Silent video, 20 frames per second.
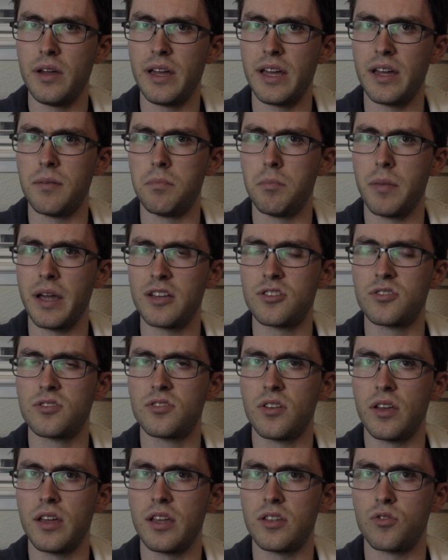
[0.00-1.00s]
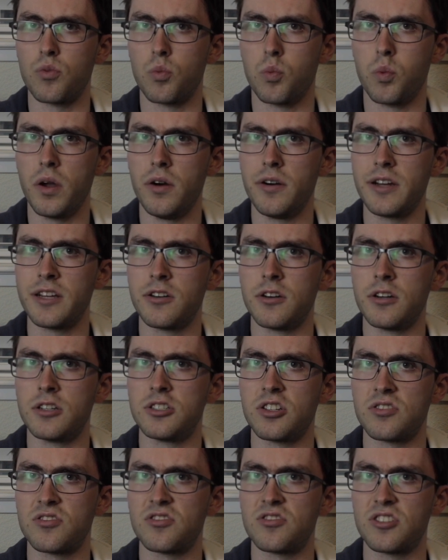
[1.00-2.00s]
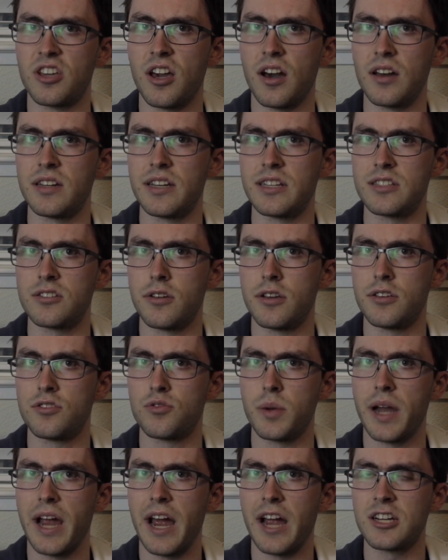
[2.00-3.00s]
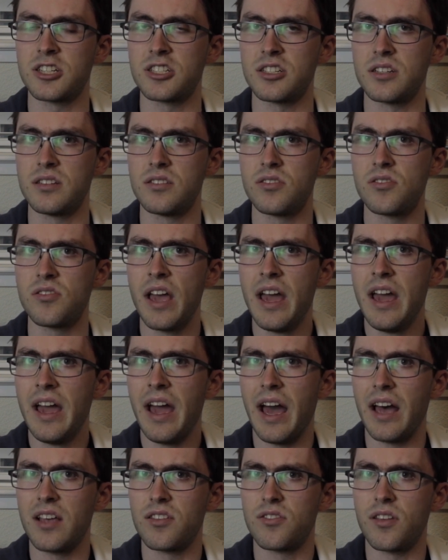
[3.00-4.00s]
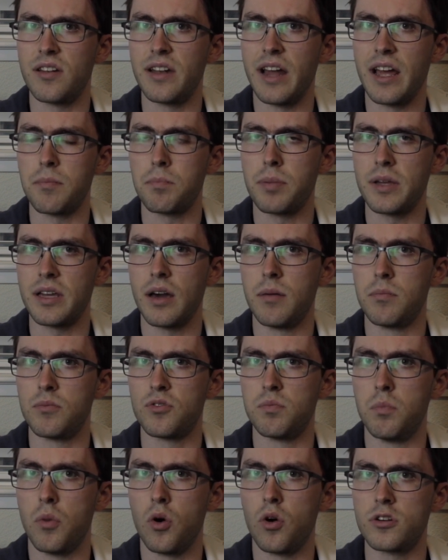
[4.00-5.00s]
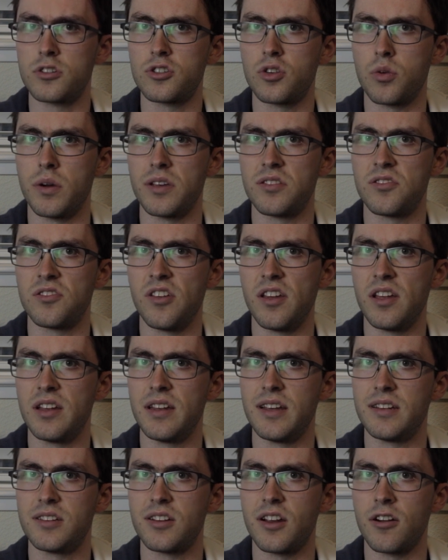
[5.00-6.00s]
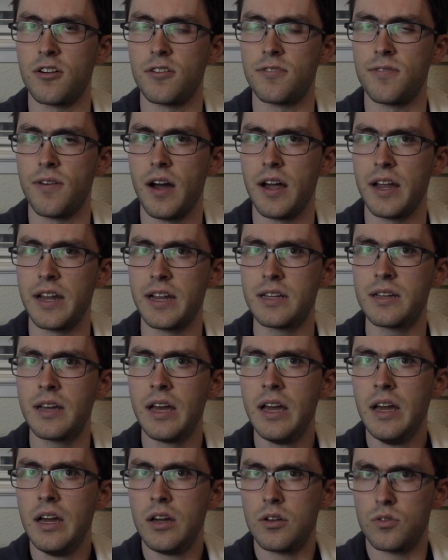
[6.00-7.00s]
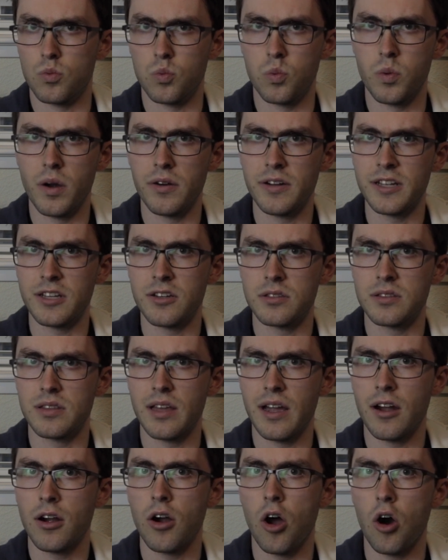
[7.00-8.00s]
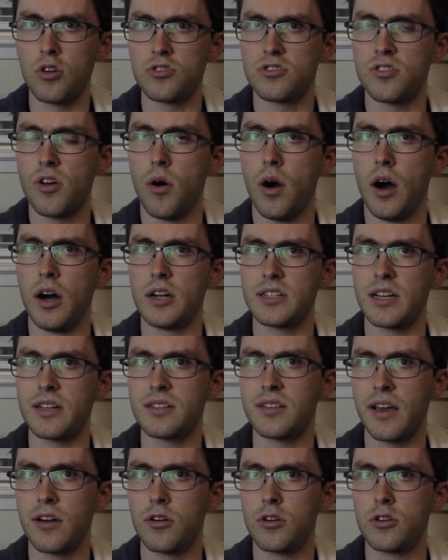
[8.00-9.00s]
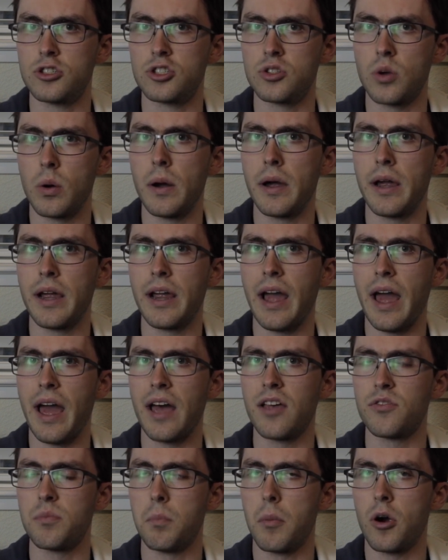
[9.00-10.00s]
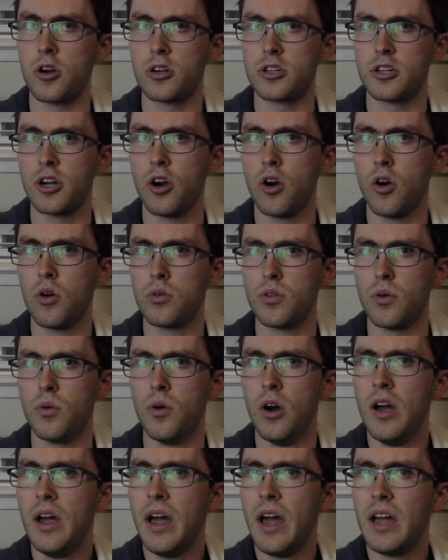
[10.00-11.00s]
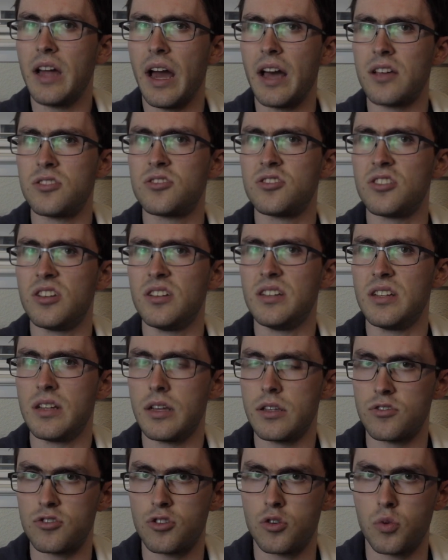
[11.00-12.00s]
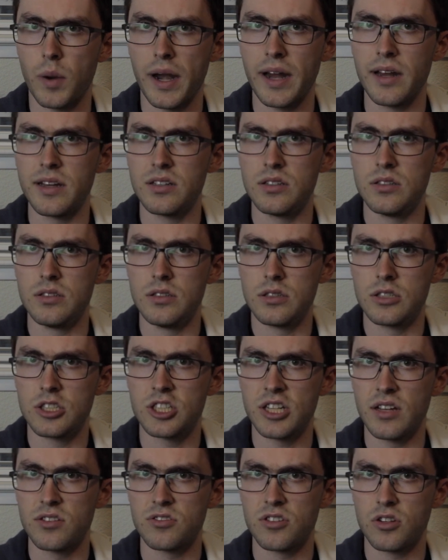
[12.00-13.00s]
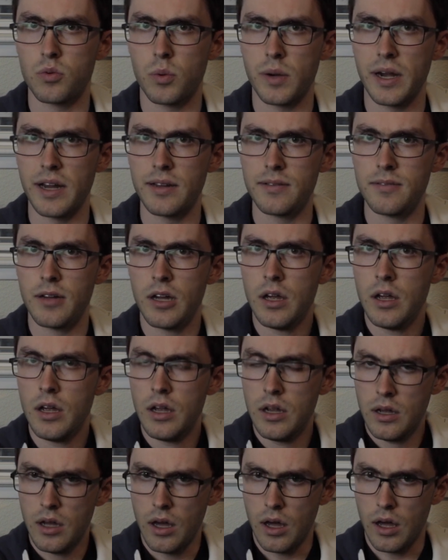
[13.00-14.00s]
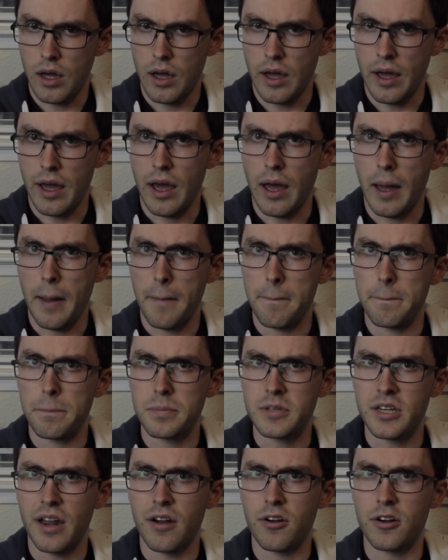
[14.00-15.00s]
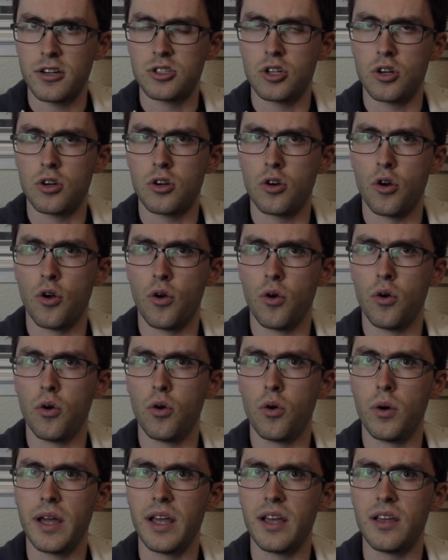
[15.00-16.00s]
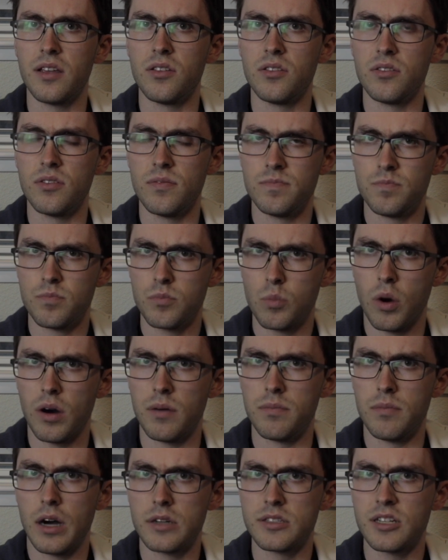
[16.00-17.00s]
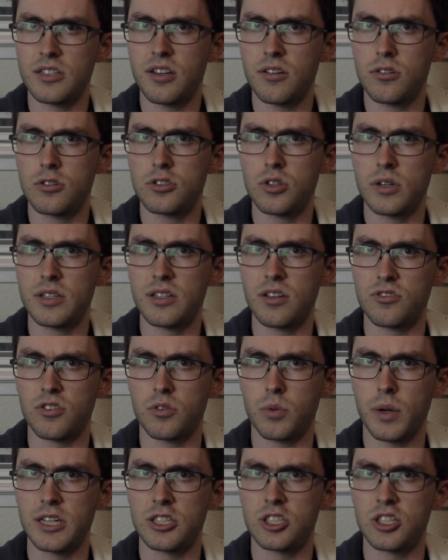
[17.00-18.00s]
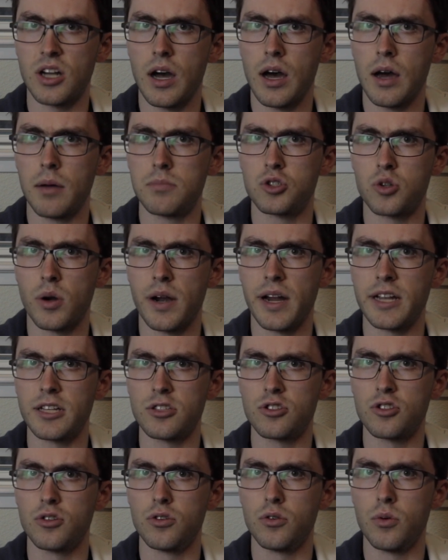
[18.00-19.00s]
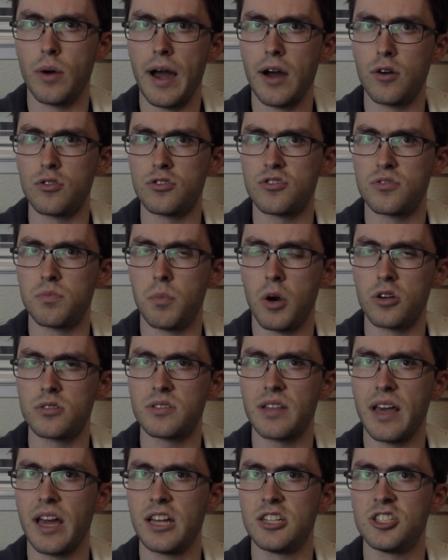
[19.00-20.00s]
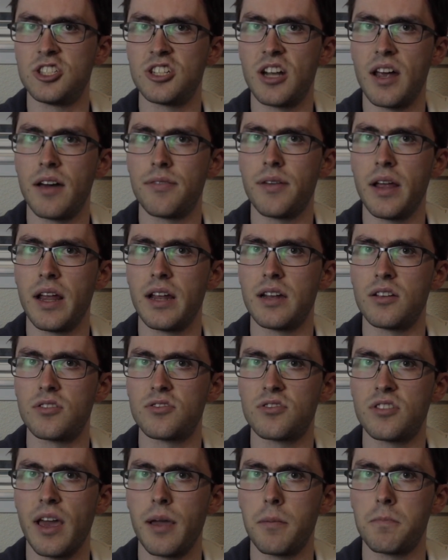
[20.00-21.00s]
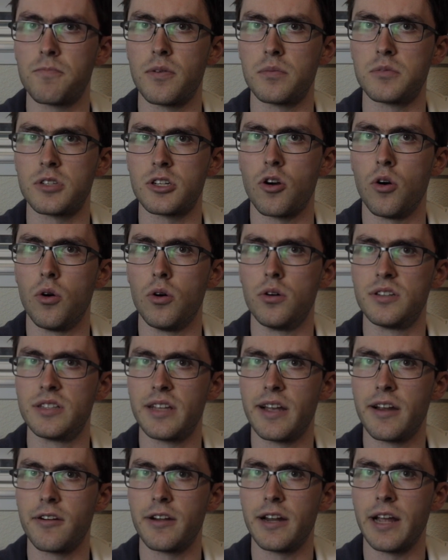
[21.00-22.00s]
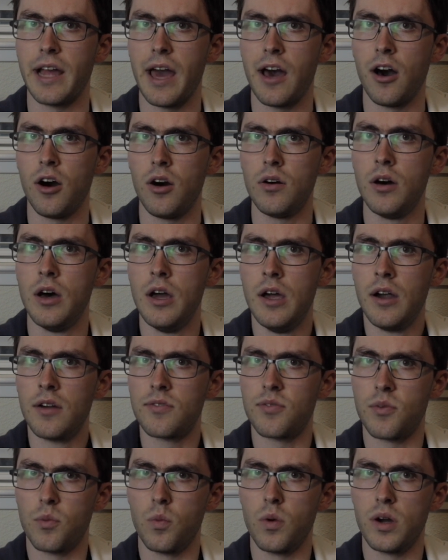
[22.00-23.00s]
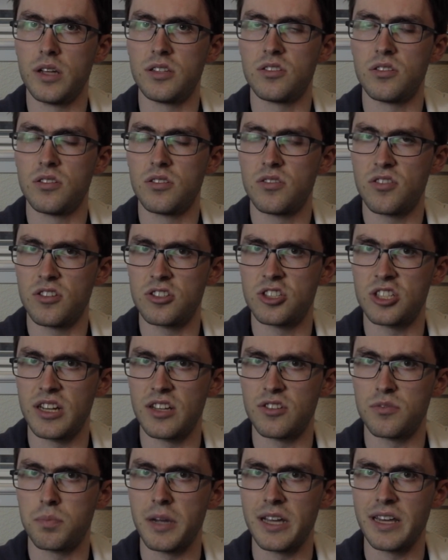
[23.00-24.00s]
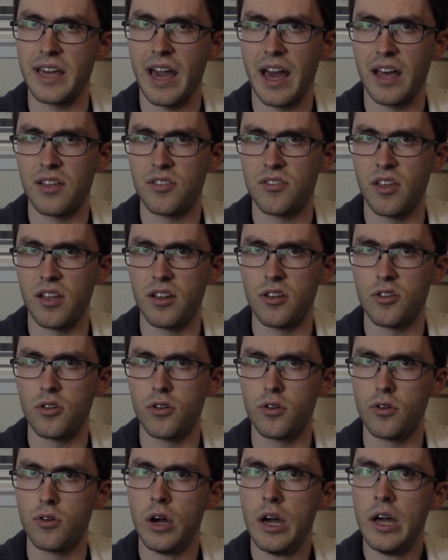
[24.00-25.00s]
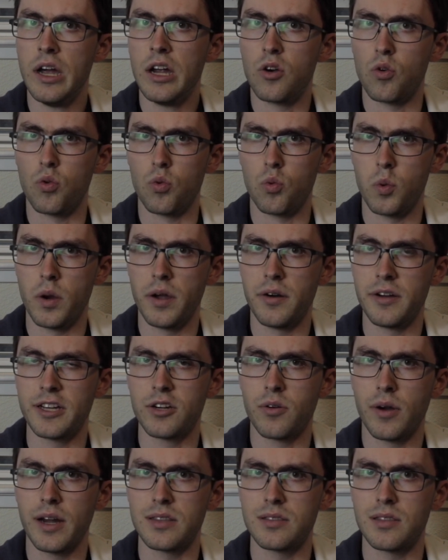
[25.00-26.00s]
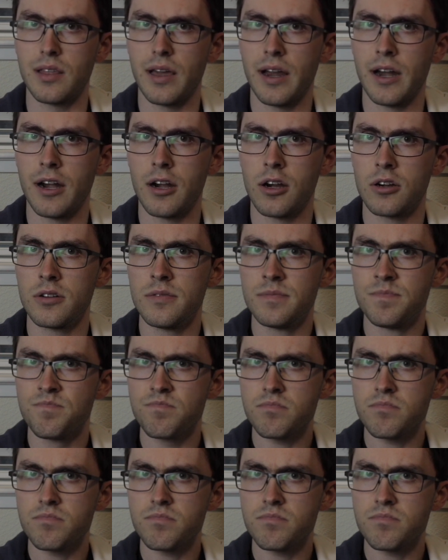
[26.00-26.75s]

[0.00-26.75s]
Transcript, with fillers: It makes it's really good just cutting to his reactions as the night becomes more twisted and terrifying. Really good there. Also Anya Taylor-Joy as Margot, the as it's great. She is a great uh, character who is well, Anya Taylor-Joy does a great job trying to outsmart the head chef and escape from the culinary hell from whence she has been cast into. Really great there.